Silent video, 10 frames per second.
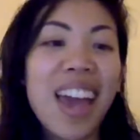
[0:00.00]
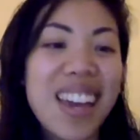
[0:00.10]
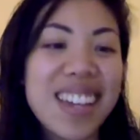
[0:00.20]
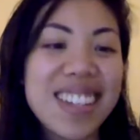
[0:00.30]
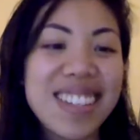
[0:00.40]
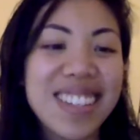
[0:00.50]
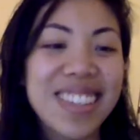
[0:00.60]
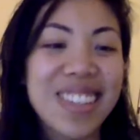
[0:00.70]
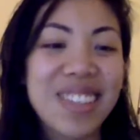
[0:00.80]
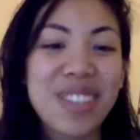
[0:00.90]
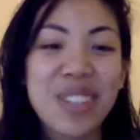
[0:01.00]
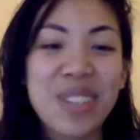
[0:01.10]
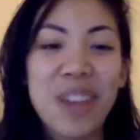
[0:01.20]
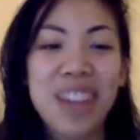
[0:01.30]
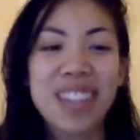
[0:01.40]
And the
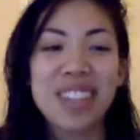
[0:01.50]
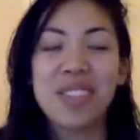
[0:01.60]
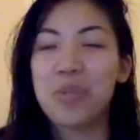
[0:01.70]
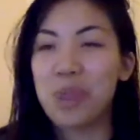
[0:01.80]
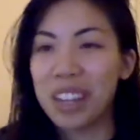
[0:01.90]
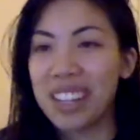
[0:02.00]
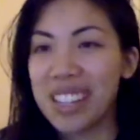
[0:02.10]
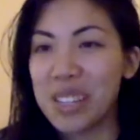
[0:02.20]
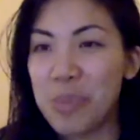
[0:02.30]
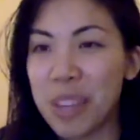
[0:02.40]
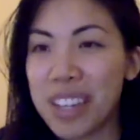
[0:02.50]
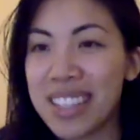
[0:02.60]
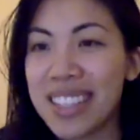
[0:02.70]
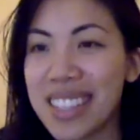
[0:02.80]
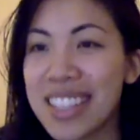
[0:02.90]
reason why this is a win is
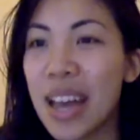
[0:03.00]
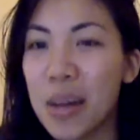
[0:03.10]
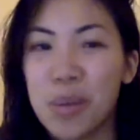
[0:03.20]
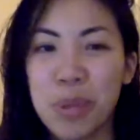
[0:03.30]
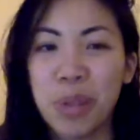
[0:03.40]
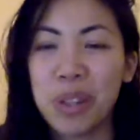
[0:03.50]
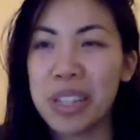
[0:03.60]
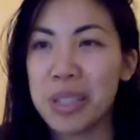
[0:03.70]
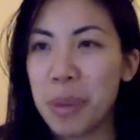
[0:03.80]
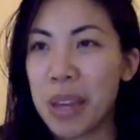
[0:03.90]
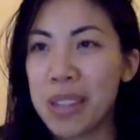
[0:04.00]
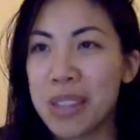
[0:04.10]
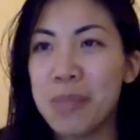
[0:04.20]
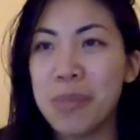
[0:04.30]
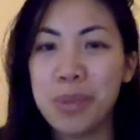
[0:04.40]
because this helps me create space
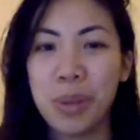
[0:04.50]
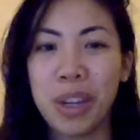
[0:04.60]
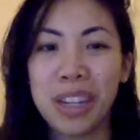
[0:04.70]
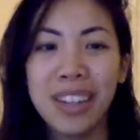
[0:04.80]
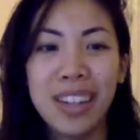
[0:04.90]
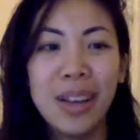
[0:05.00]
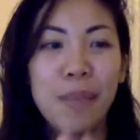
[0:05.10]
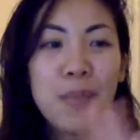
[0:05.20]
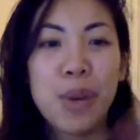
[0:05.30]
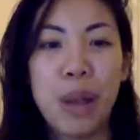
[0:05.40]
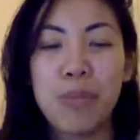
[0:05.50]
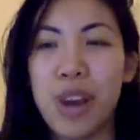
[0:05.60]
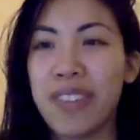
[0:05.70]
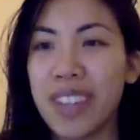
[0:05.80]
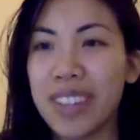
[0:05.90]
in between when I'm
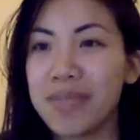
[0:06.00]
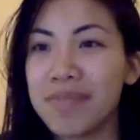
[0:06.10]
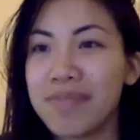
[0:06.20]
driving.